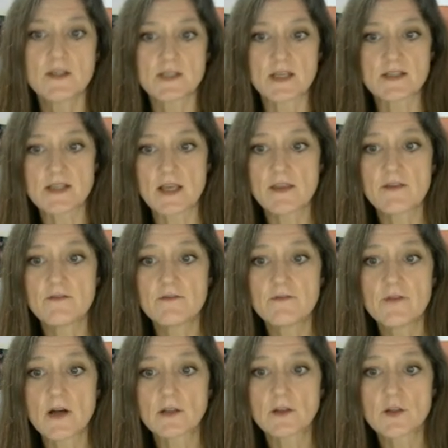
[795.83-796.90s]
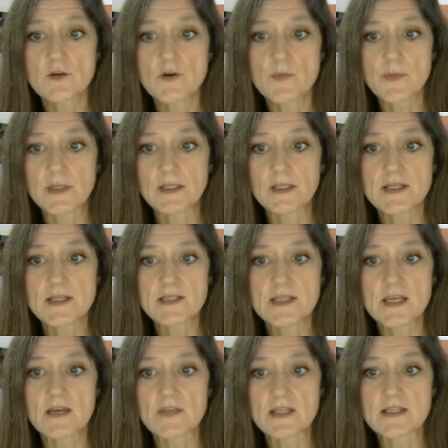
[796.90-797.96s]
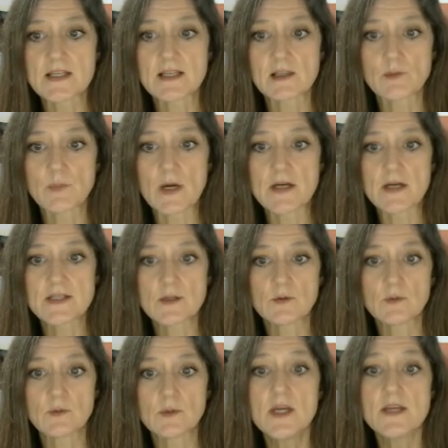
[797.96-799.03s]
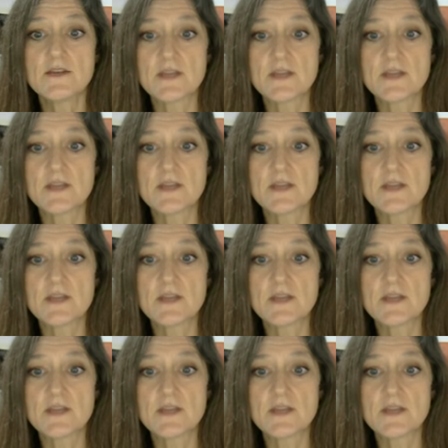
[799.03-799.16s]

So it's like the vulnerability of this little bicycle,